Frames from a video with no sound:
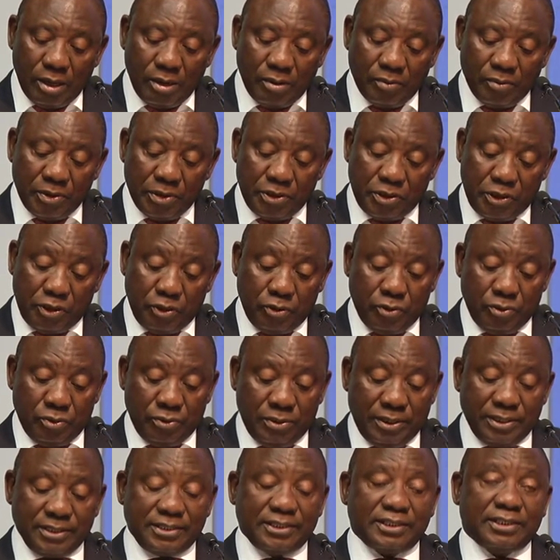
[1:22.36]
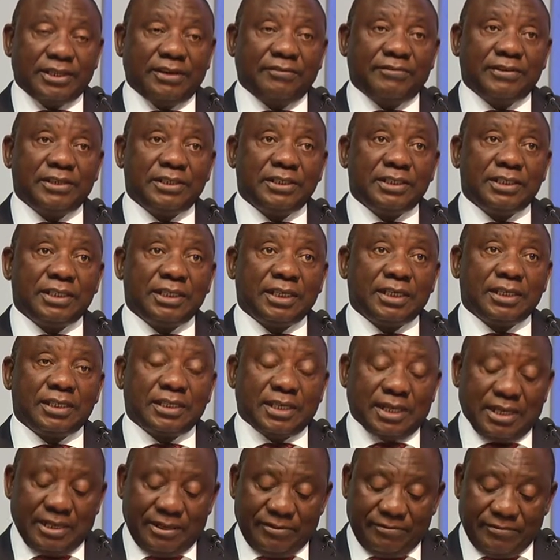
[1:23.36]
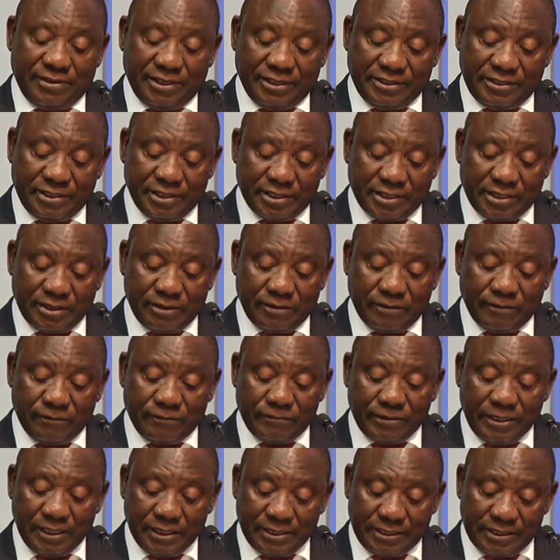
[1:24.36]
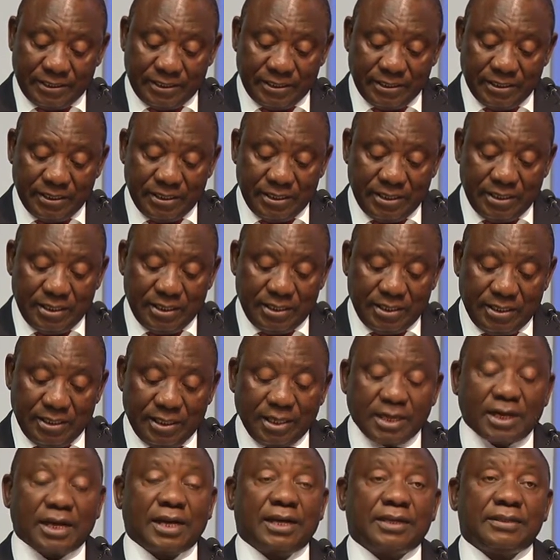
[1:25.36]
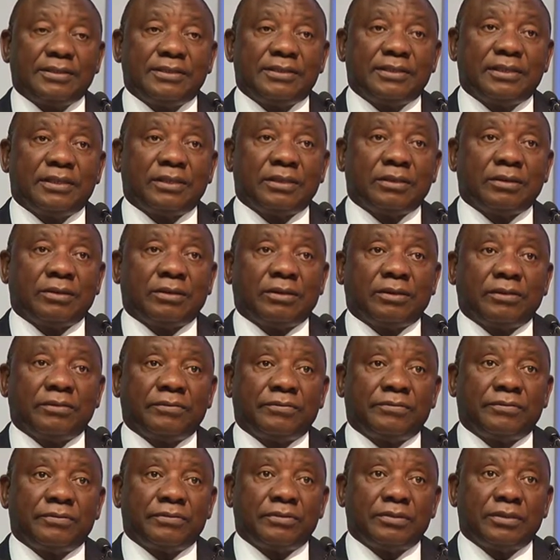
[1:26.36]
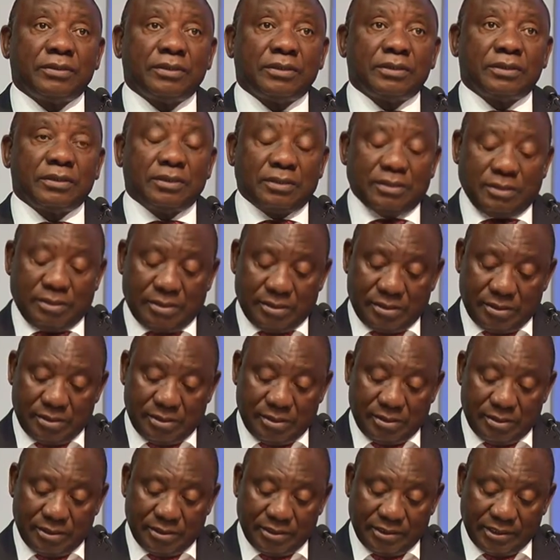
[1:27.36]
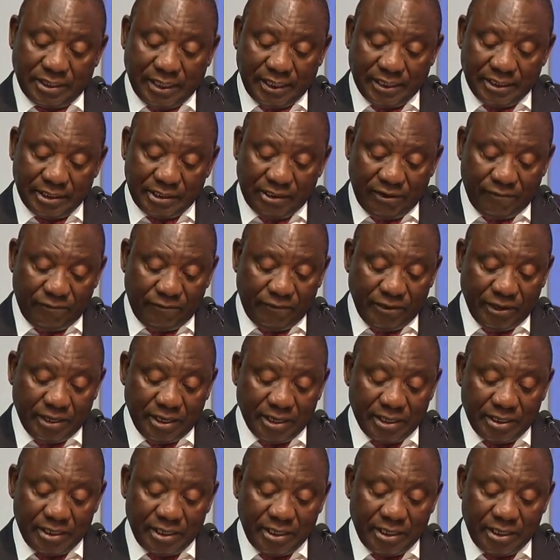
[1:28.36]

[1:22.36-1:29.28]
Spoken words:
with you the 70th anniversary of this, the Council of Scientific and